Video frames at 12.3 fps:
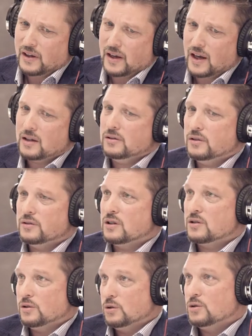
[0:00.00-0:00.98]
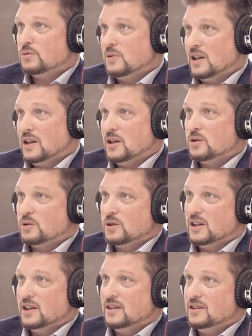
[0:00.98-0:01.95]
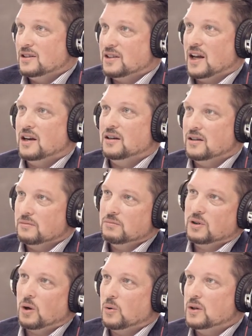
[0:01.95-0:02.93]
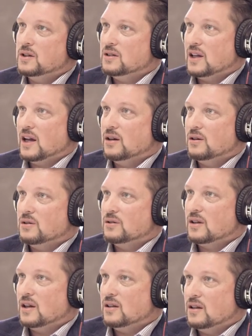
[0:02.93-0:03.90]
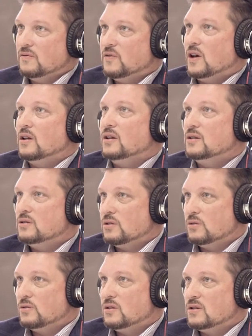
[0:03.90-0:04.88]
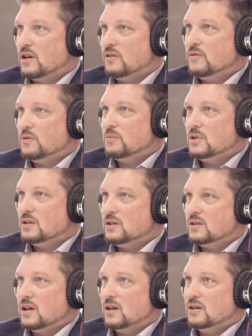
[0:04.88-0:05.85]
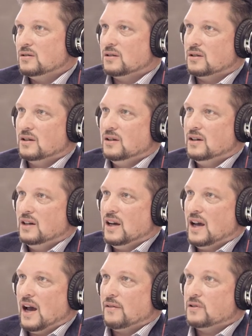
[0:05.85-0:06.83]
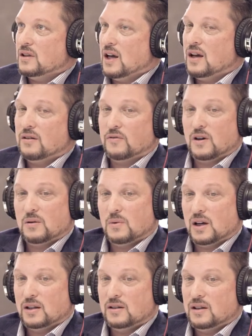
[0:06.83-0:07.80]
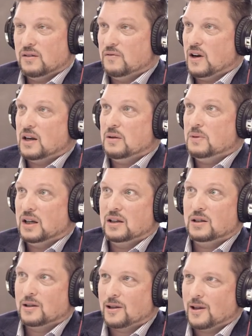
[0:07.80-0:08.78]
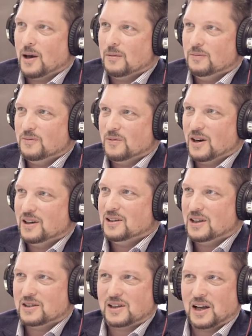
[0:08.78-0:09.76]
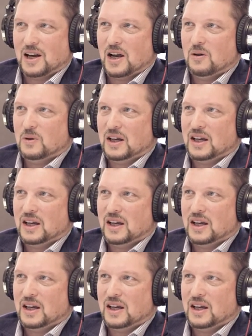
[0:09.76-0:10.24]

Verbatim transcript: I got a little disillusioned by the industry and decided to go into sales and then fell into the cell phone business sales and after that, a friend of mine invited me into the club, right? And that's kind of how we